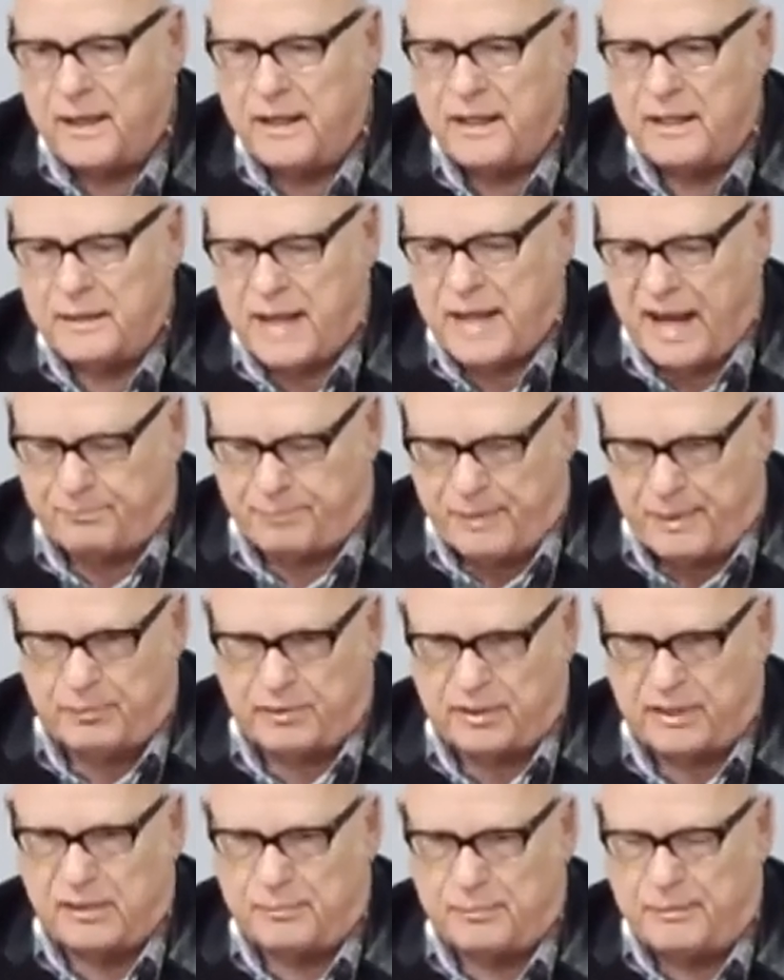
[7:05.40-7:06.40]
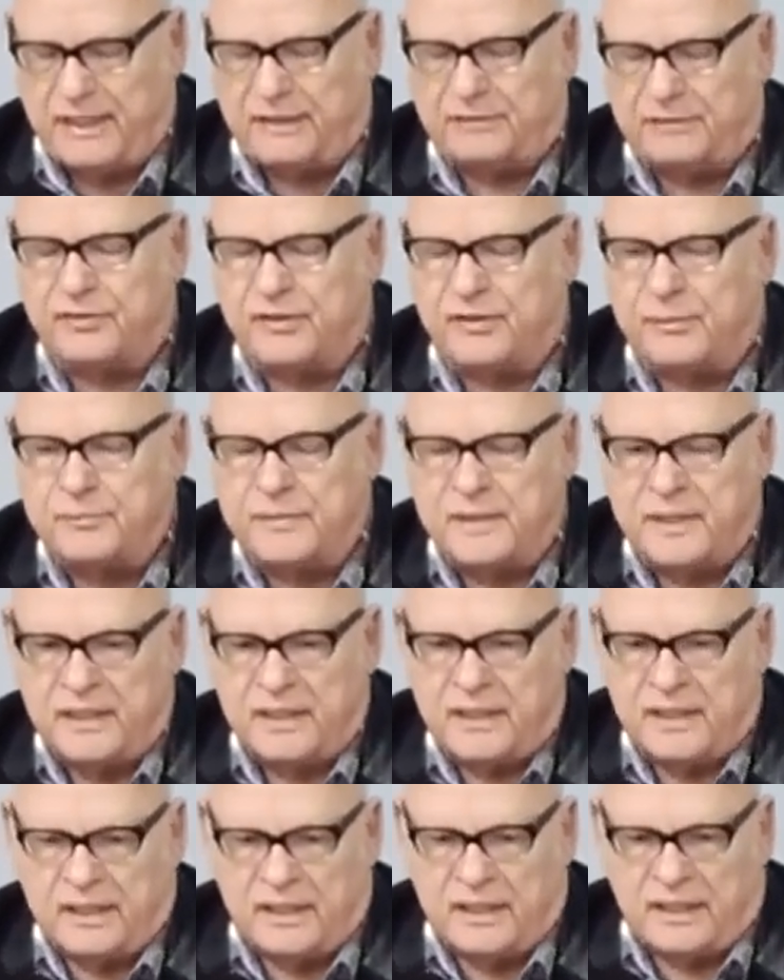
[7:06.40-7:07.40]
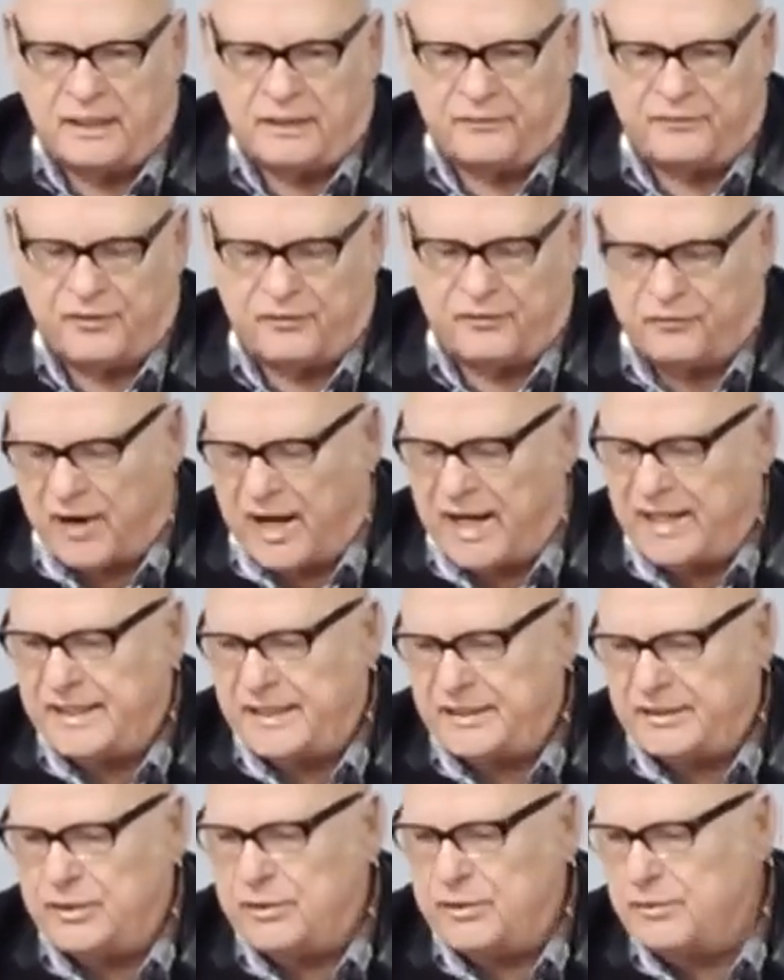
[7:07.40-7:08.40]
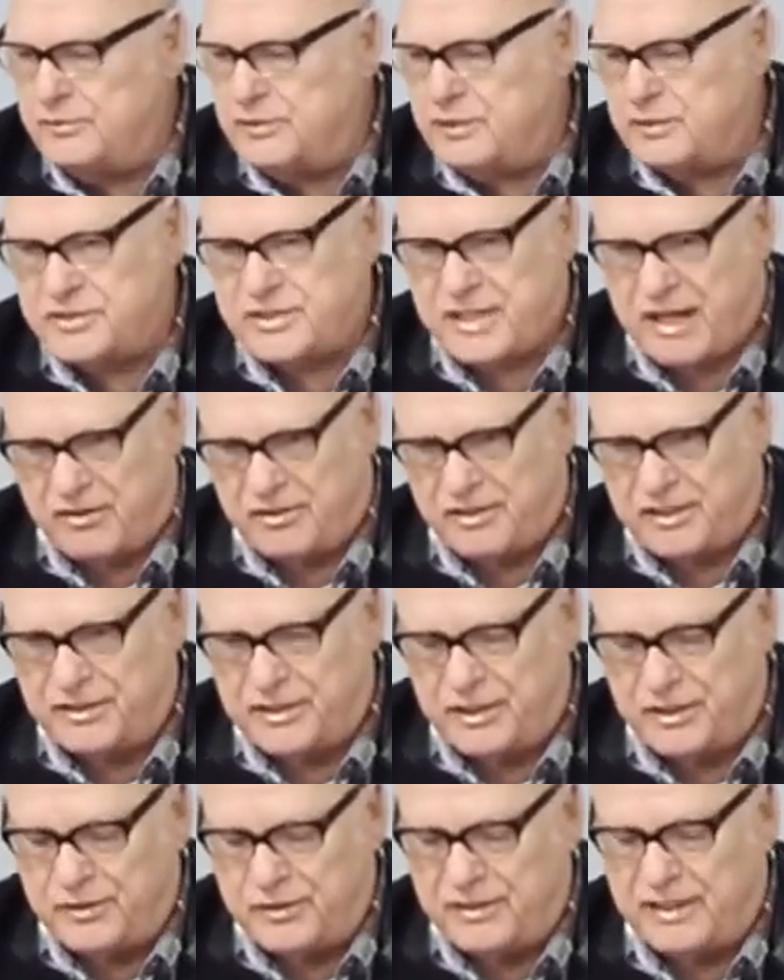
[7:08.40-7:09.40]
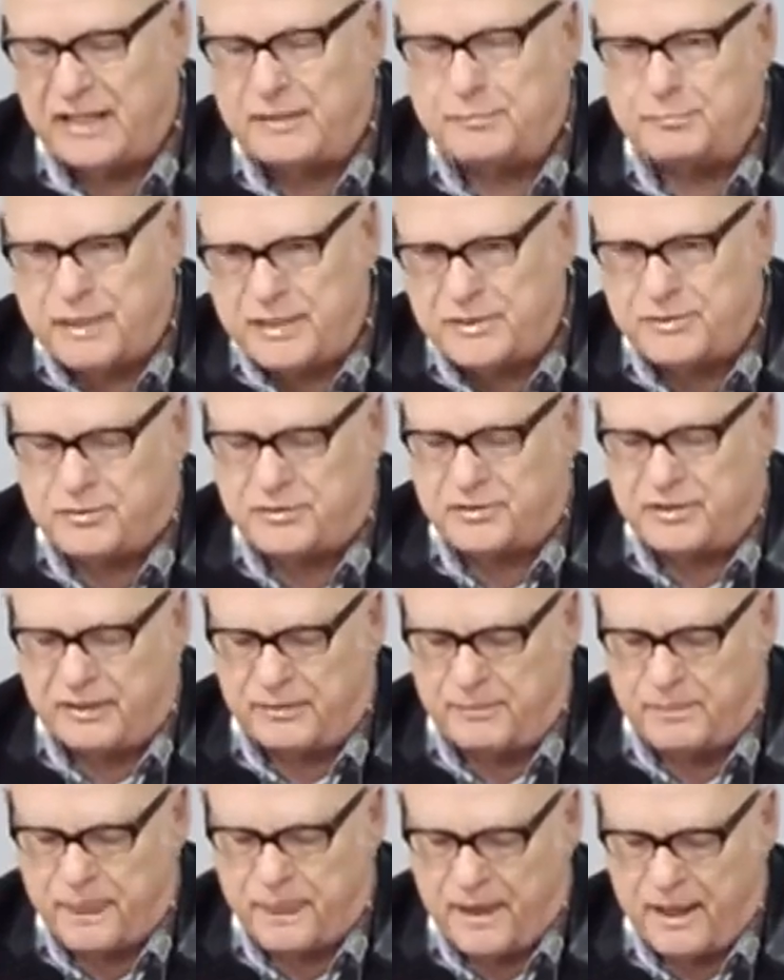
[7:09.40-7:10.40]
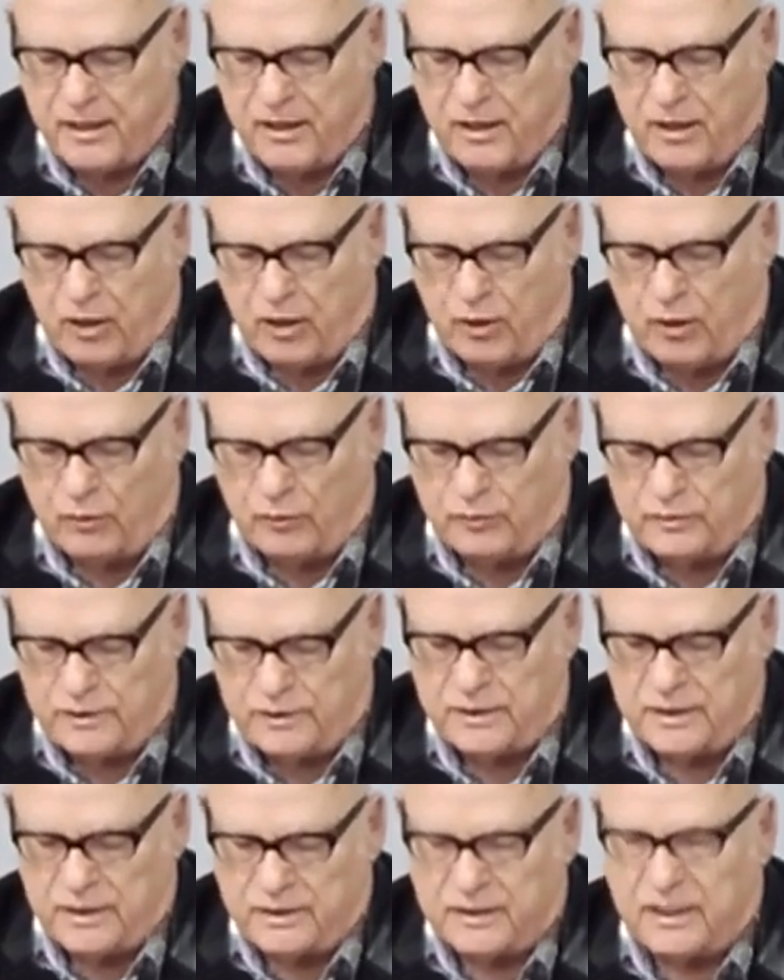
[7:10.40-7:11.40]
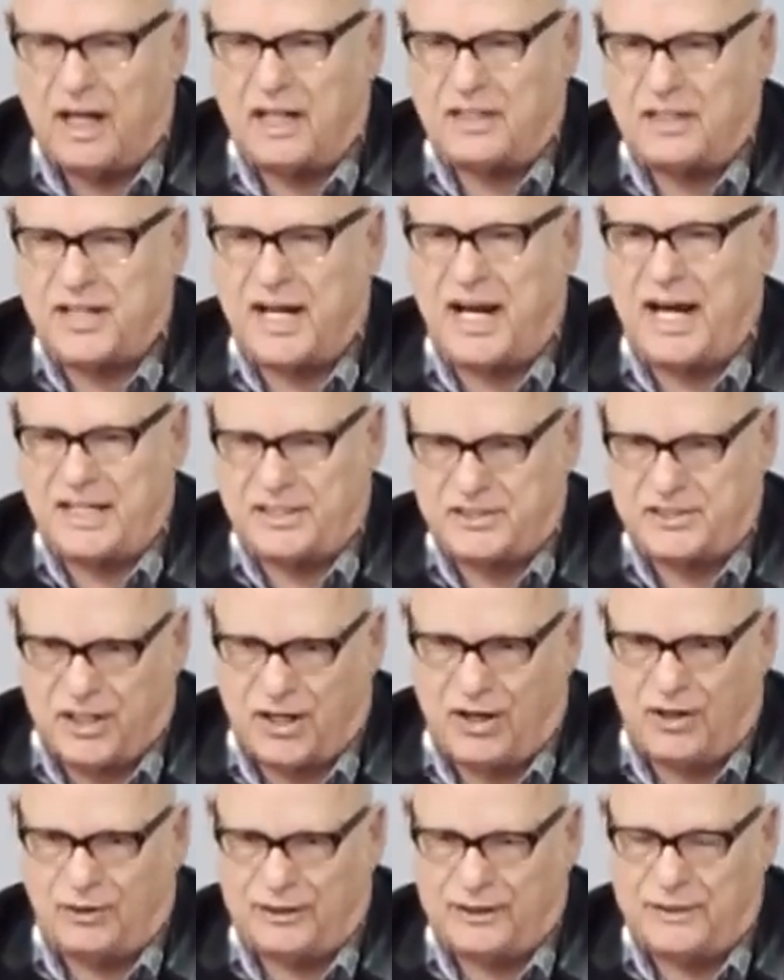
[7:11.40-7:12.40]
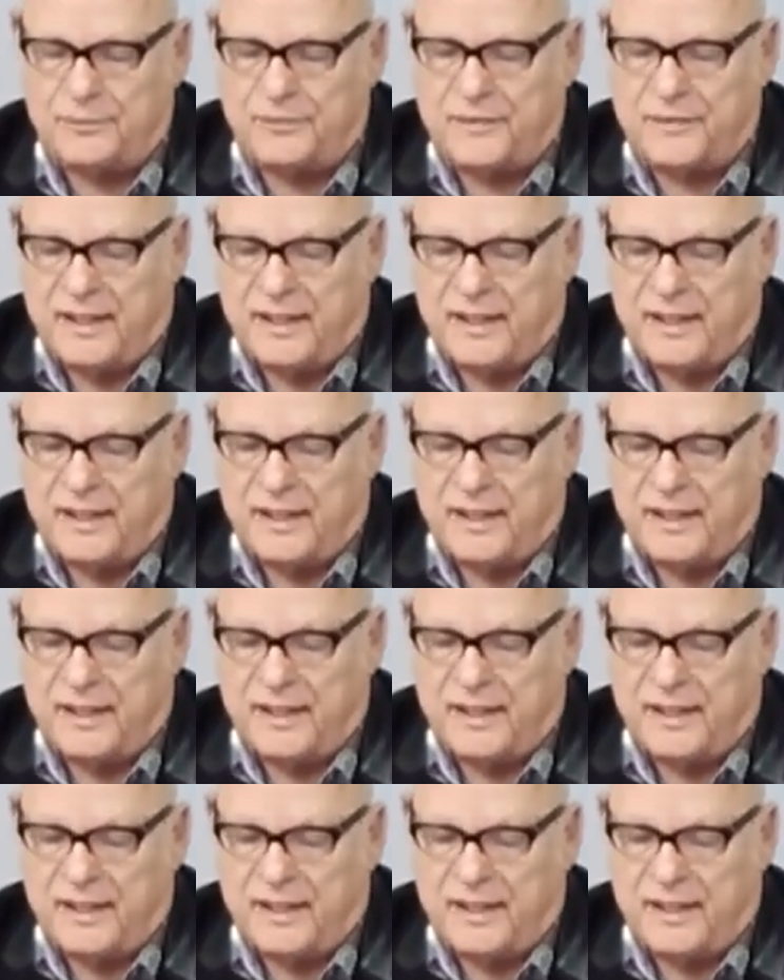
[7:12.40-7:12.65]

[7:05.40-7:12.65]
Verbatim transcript: how people come in from uh, for Friday noon to Saturday noon. I'd mentor them on God's highest calling.